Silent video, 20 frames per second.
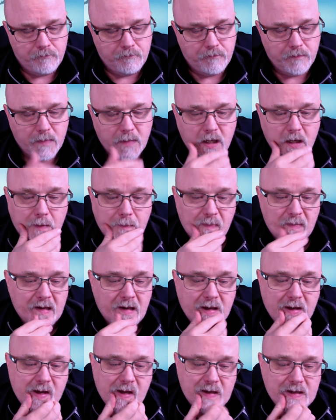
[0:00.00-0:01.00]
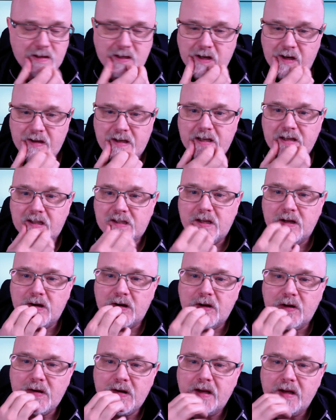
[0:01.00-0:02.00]
Okay, so now you can see
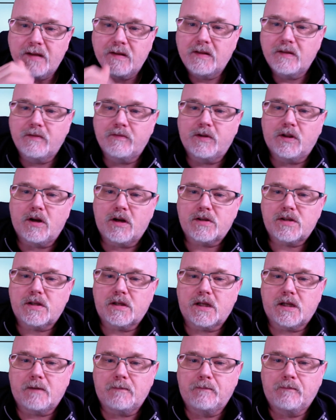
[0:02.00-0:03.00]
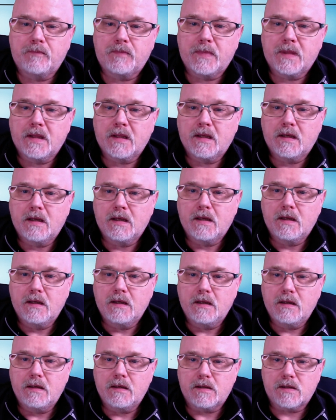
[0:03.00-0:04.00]
our velocity
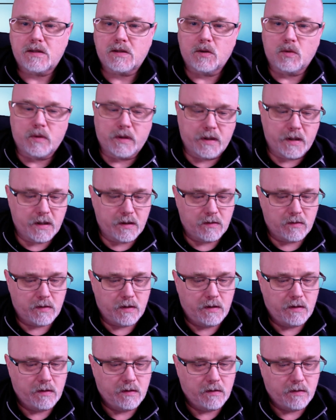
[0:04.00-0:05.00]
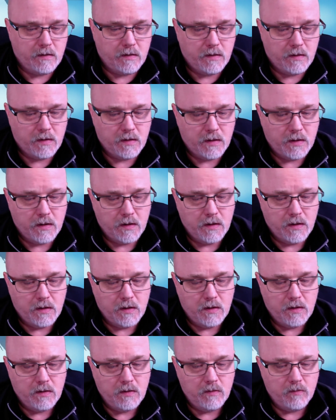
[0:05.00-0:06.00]
is slowing down
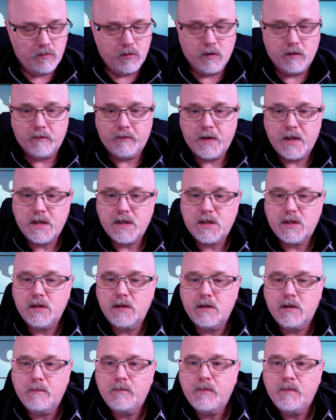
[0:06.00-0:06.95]
real fast here.